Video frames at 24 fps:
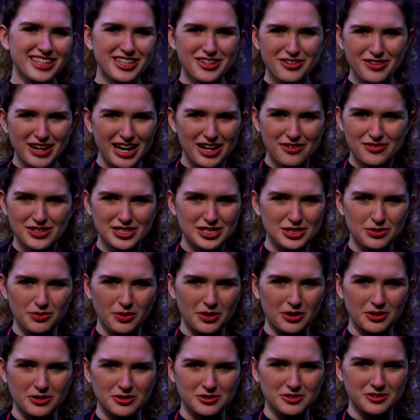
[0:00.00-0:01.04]
You haven't
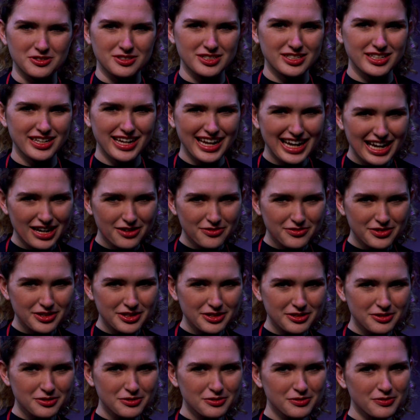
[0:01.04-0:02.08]
twirled, have
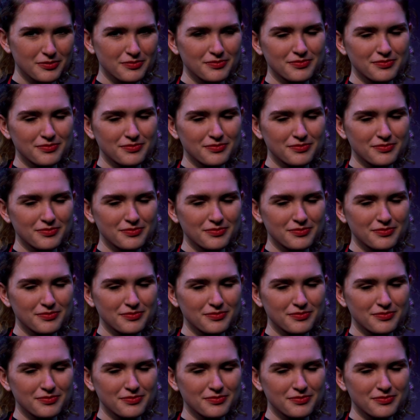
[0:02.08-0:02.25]
you?